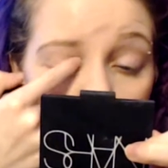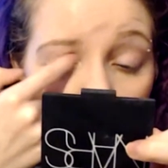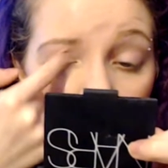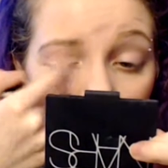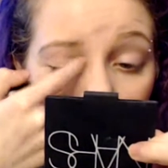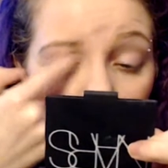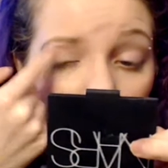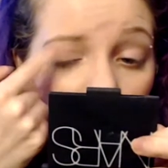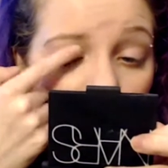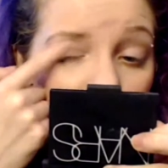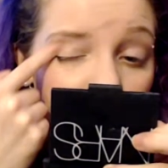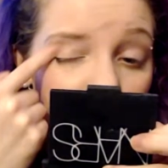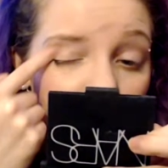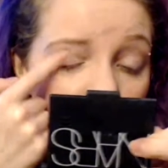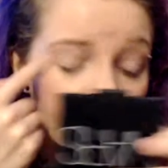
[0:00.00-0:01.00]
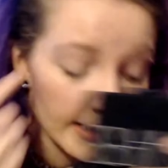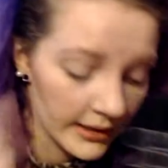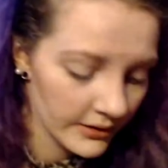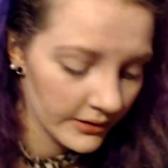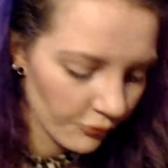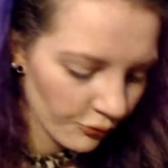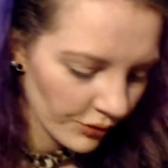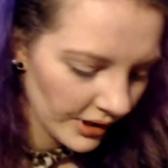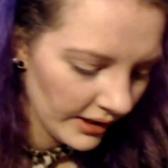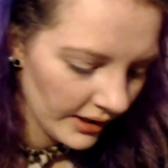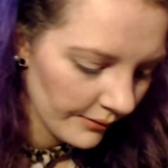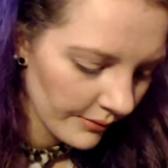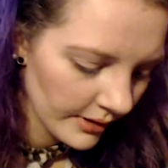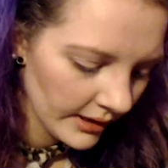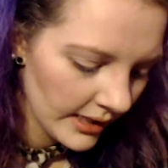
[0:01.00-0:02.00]
MAC Painterly is
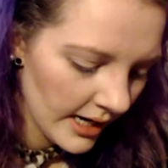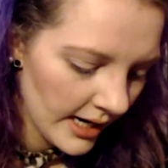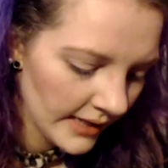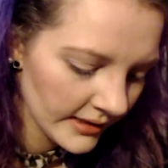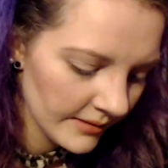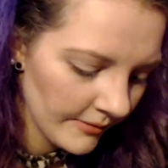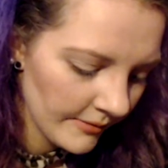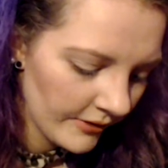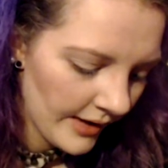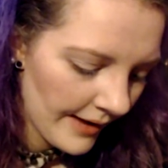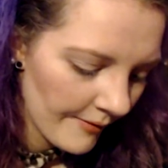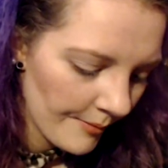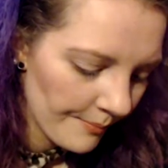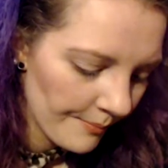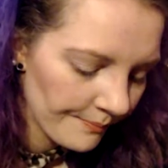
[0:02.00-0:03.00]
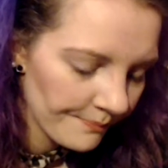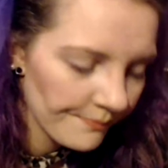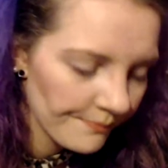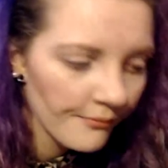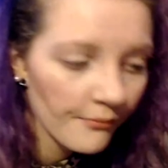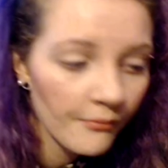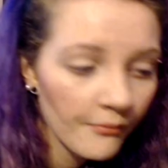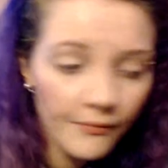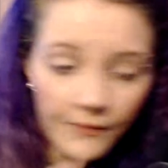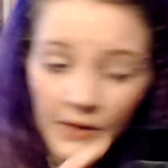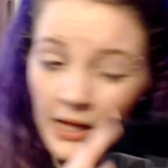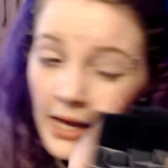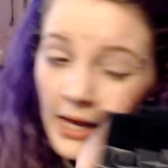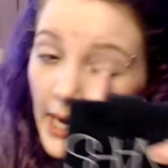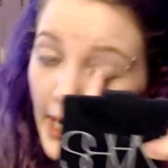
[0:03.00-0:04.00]
really, really awesome. If you have a...
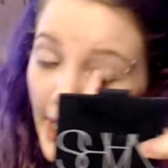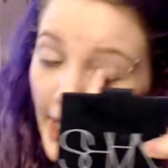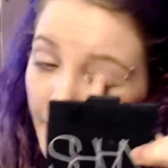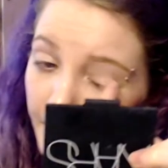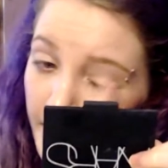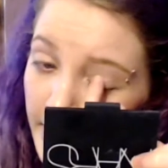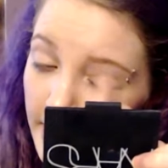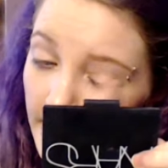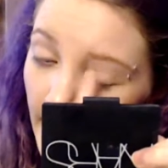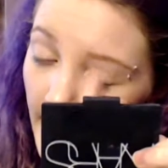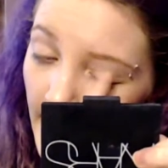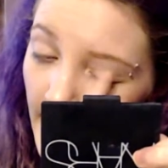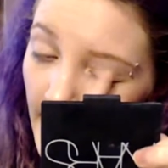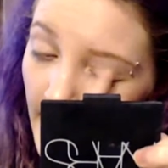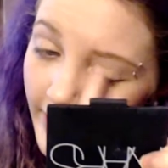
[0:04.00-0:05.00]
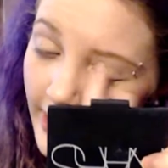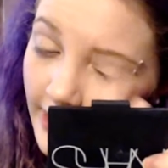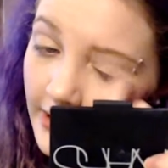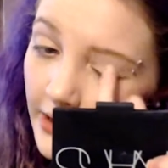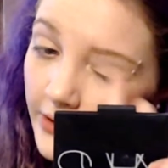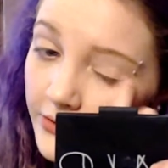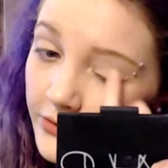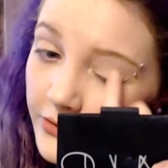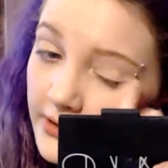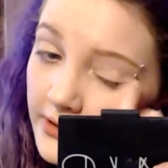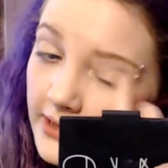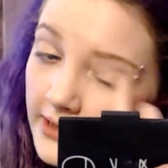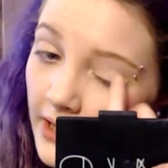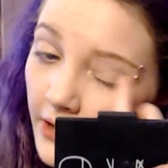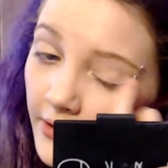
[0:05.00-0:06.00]
I have like a neutral
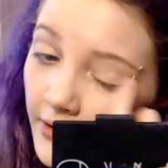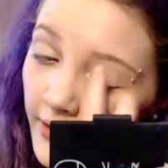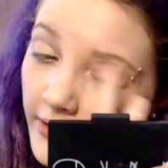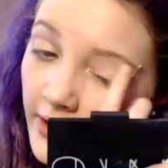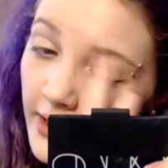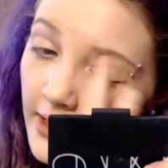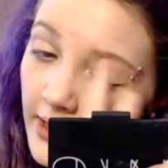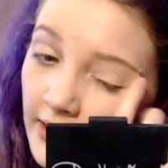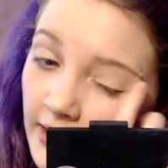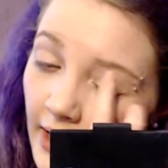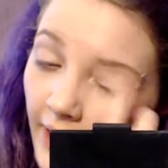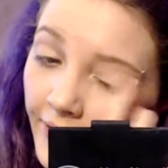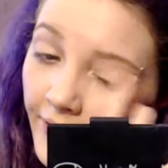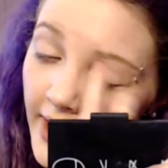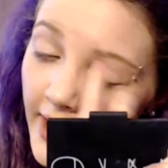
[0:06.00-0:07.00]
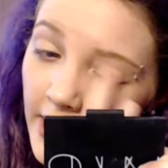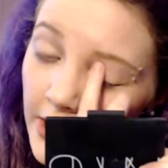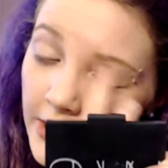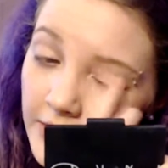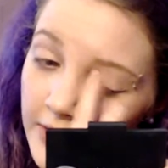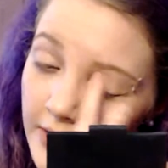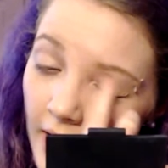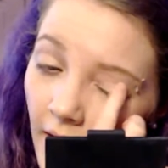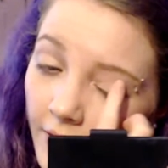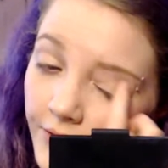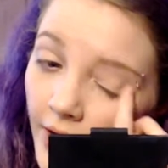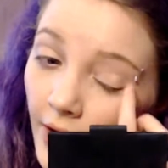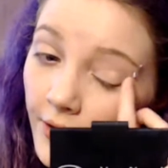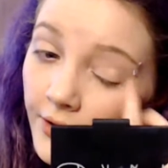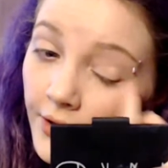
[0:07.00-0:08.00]
skin tone, I think. I think I could use
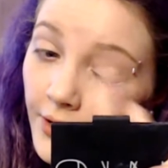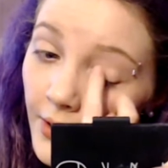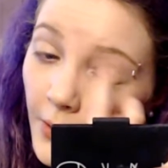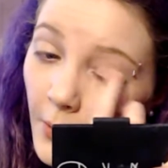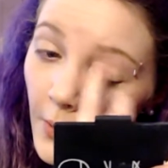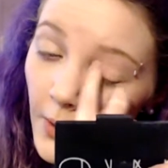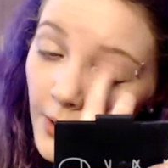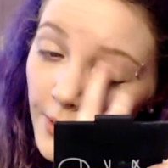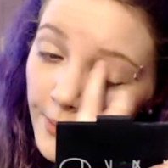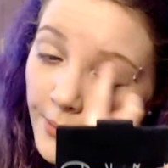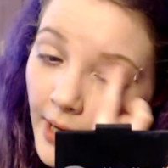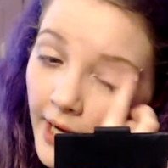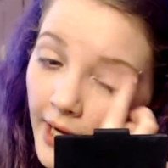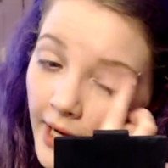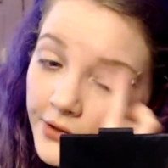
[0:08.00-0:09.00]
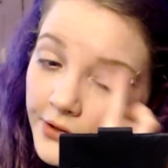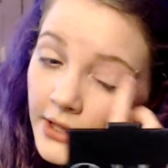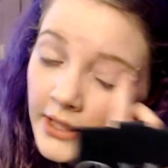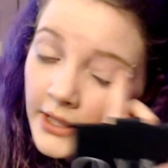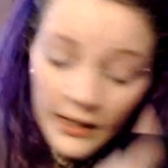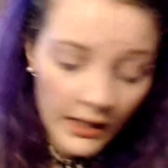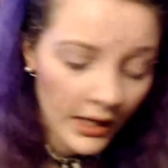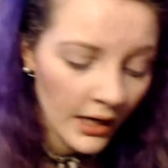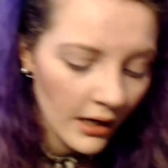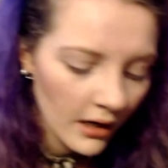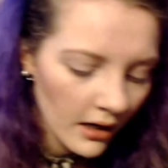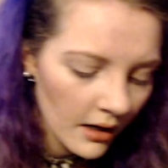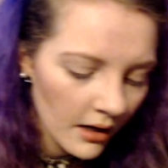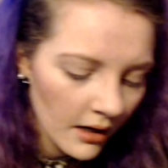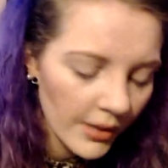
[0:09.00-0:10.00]
soft ochre or Painterly,
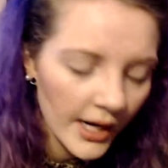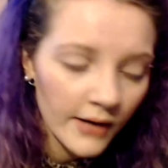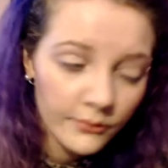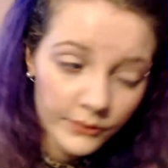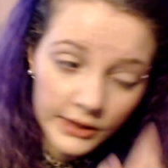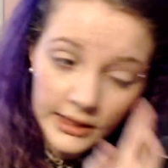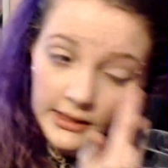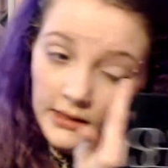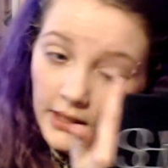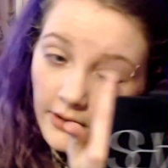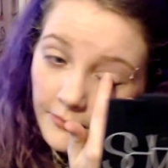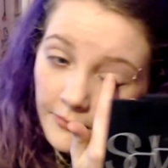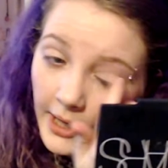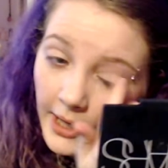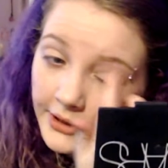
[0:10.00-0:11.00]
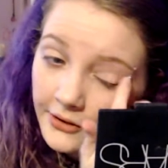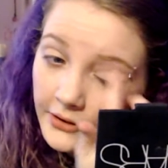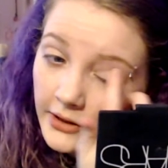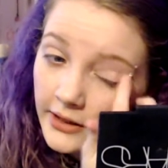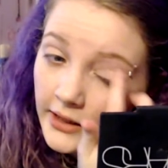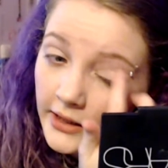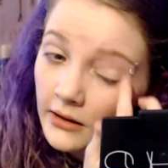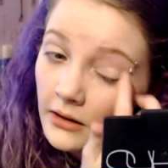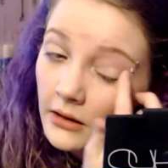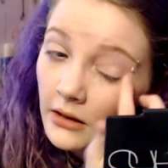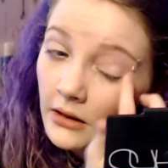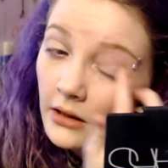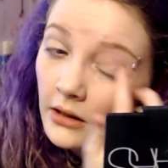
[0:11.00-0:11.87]
but I really love Painterly.